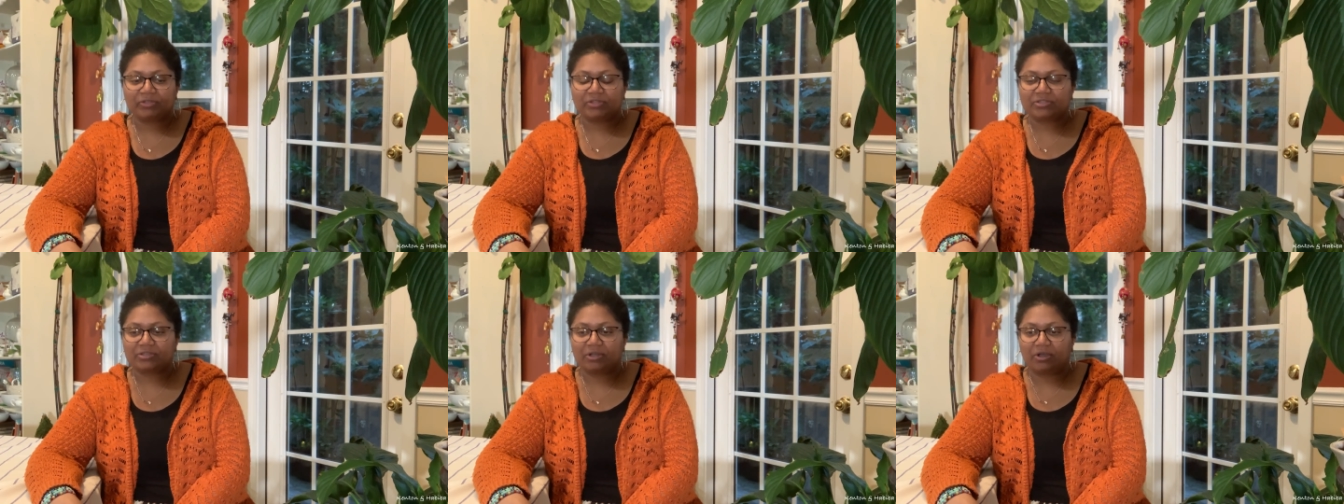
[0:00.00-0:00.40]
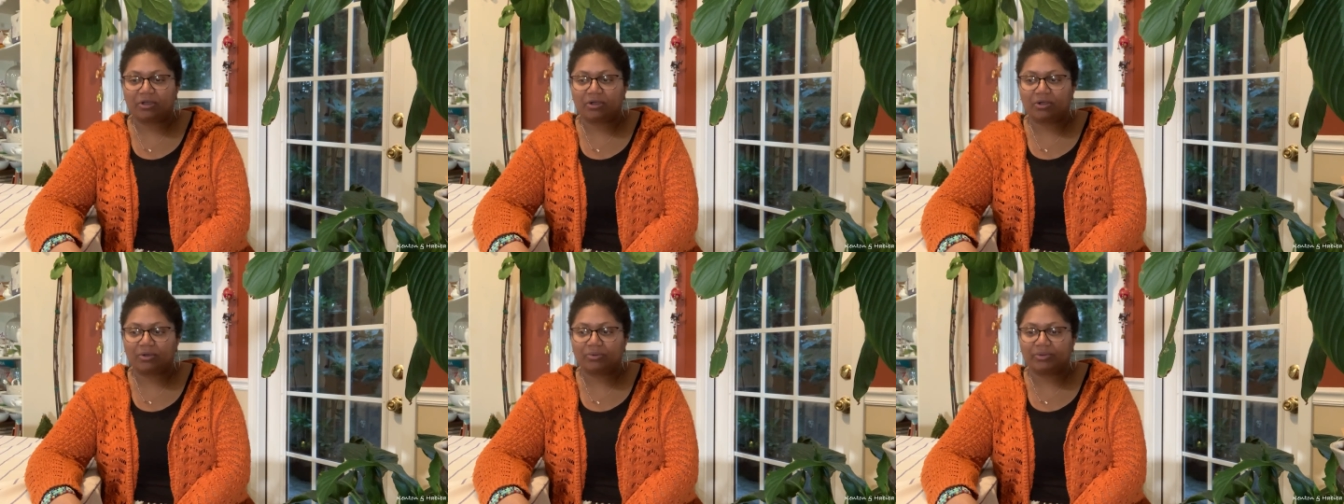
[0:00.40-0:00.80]

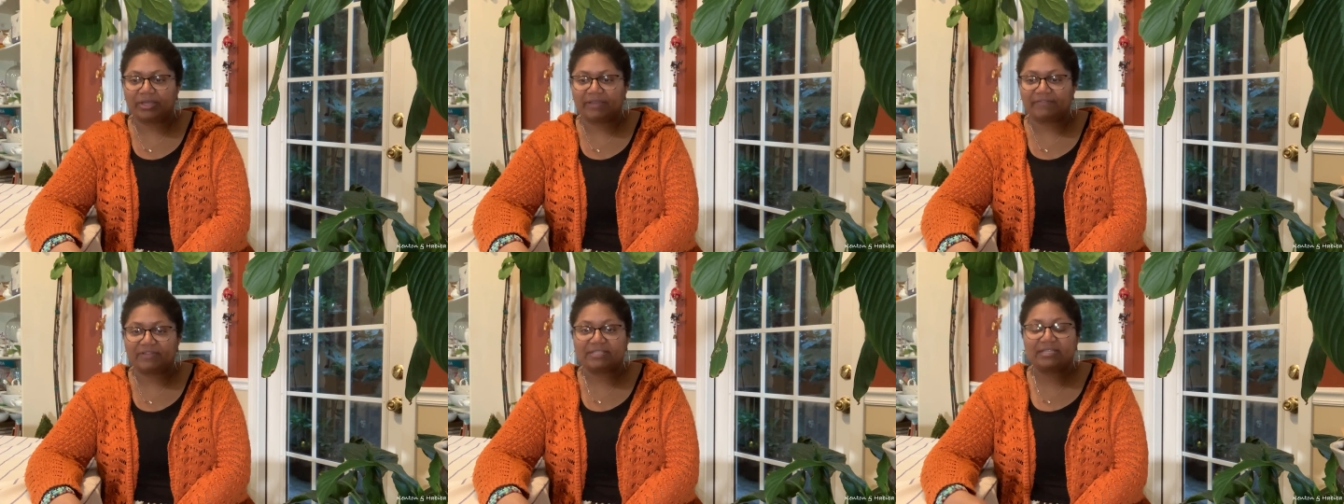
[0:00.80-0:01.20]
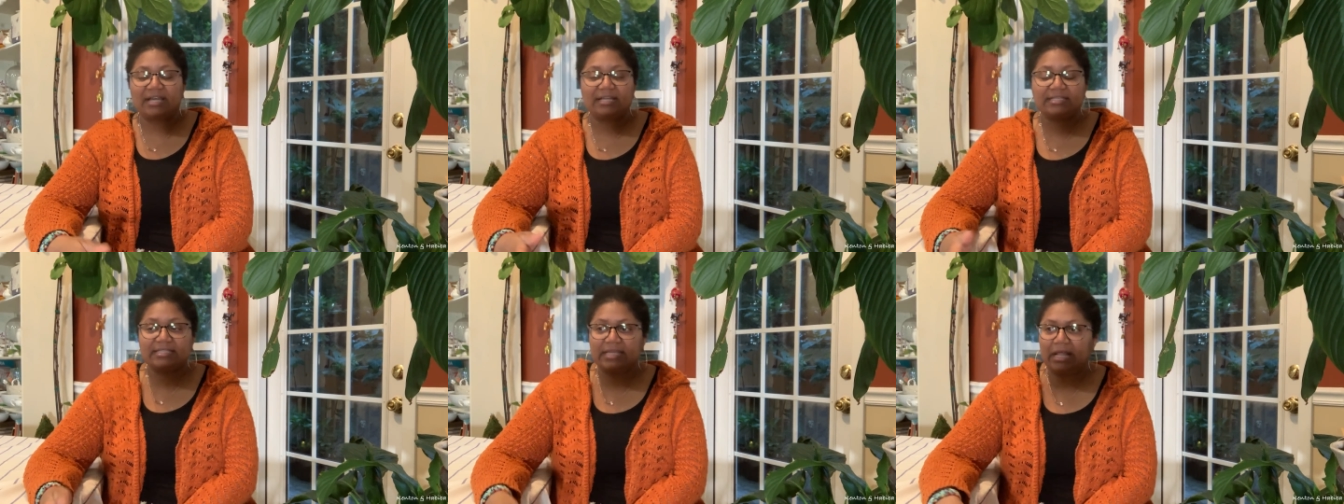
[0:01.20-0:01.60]
So if it's
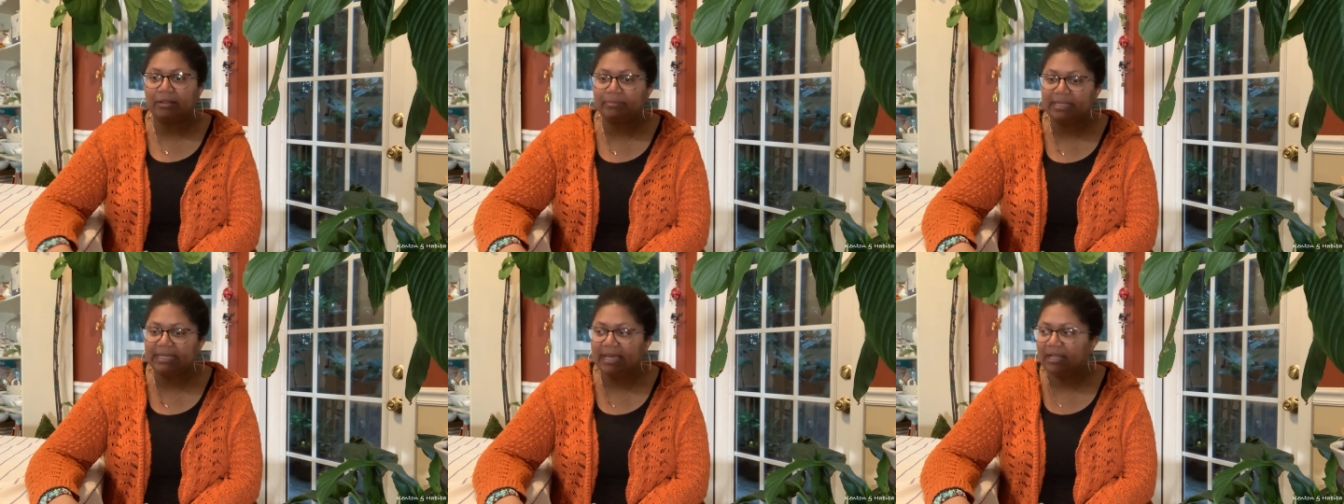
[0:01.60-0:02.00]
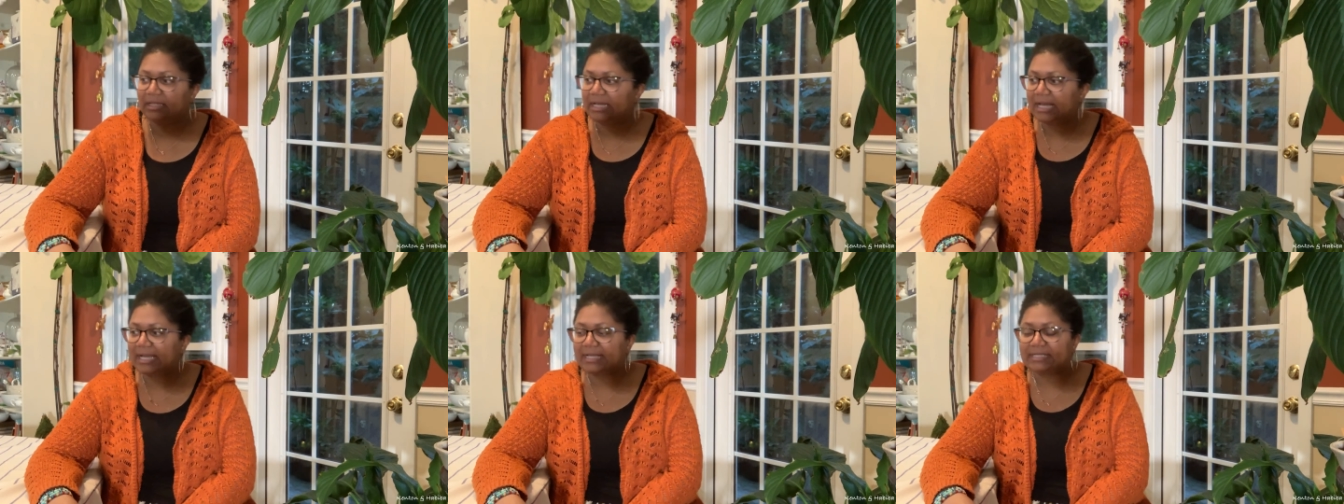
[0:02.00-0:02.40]
not
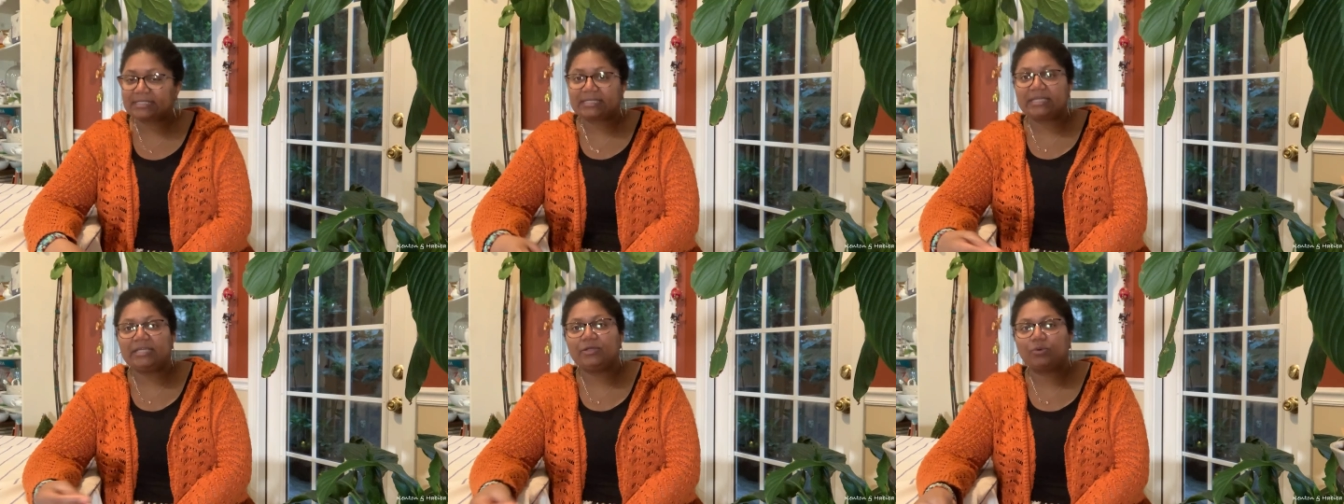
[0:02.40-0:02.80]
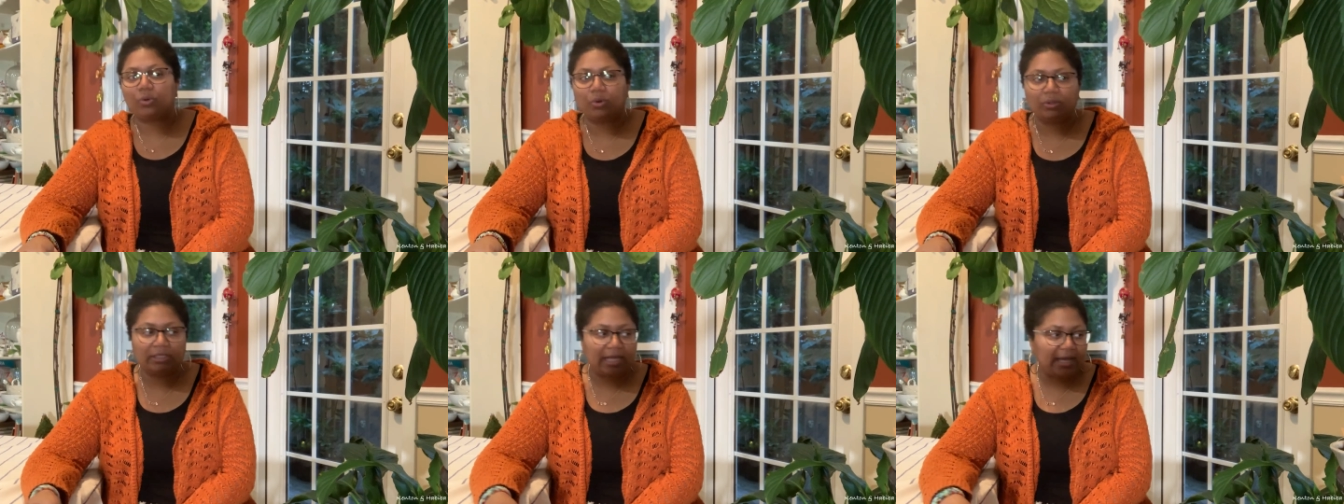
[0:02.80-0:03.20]
salmonella, it's E.
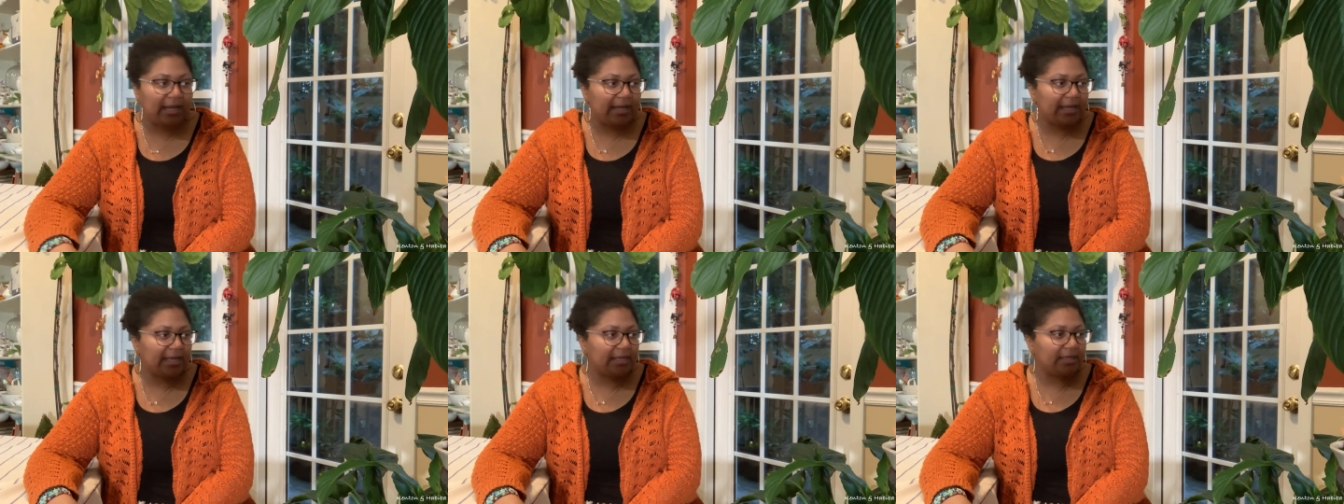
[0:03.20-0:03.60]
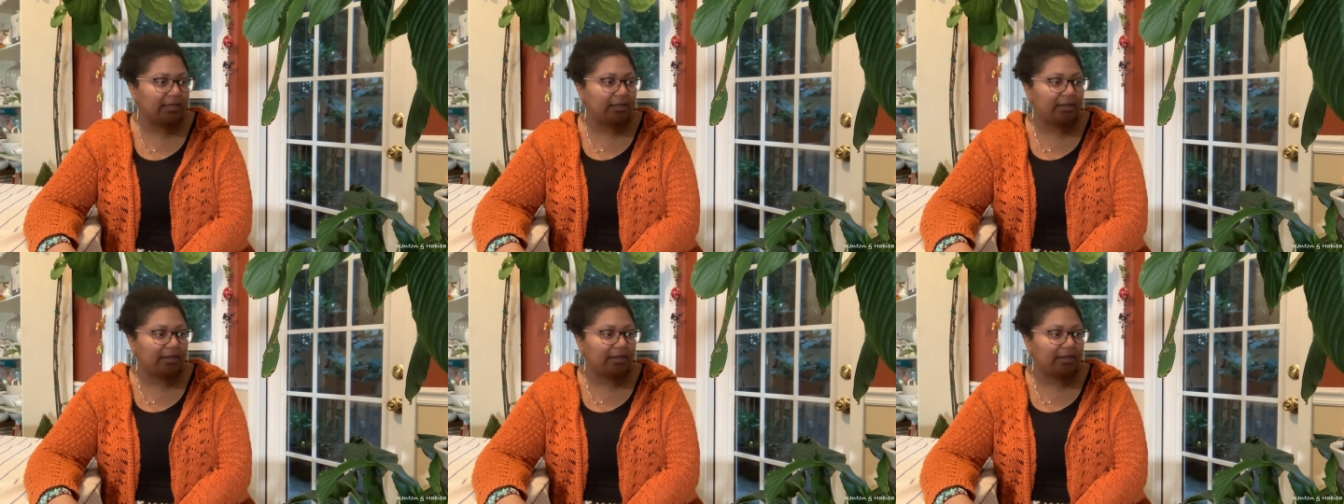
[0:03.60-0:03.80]
coli.